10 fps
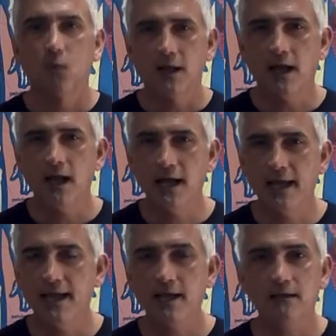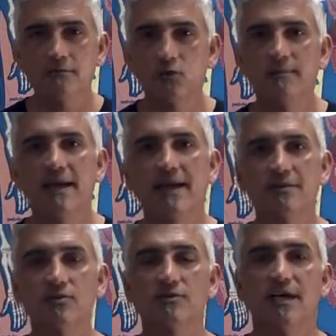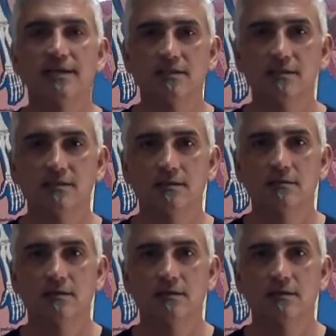When I do my exercises,